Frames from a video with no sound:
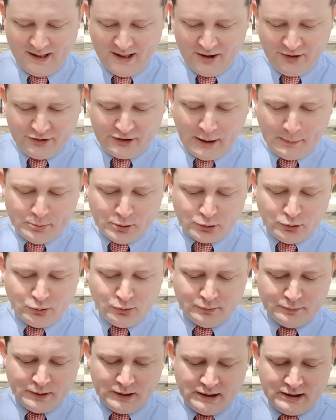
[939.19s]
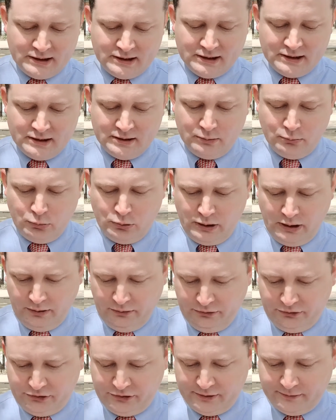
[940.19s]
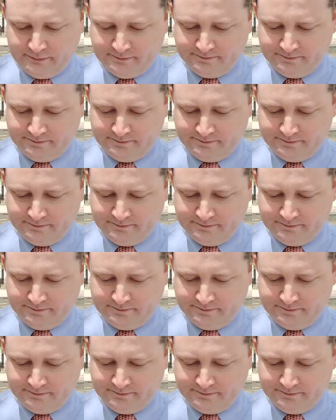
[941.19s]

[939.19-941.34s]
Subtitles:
Skeptical? What else?